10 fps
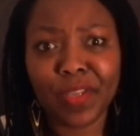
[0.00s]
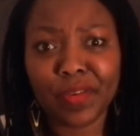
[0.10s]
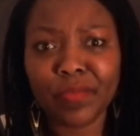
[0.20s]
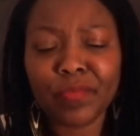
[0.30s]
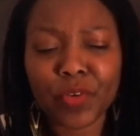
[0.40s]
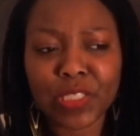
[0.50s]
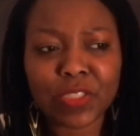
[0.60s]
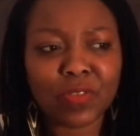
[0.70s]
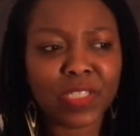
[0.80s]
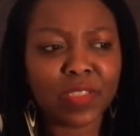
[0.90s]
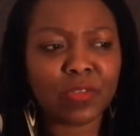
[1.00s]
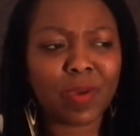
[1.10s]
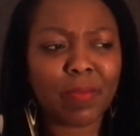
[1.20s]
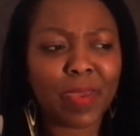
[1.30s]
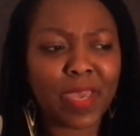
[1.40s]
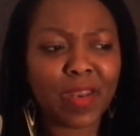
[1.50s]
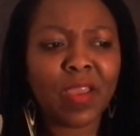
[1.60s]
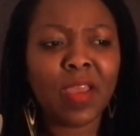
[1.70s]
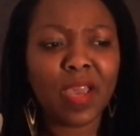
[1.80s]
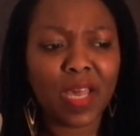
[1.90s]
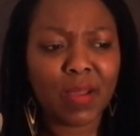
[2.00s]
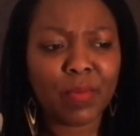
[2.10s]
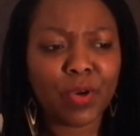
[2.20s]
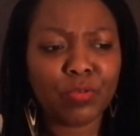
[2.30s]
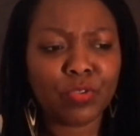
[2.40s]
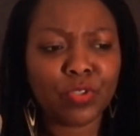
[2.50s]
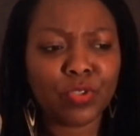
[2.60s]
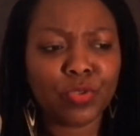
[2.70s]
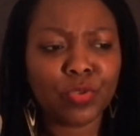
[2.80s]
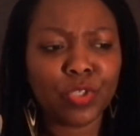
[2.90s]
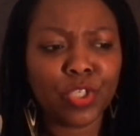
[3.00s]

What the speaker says: eventually into my bed, and I'm going to,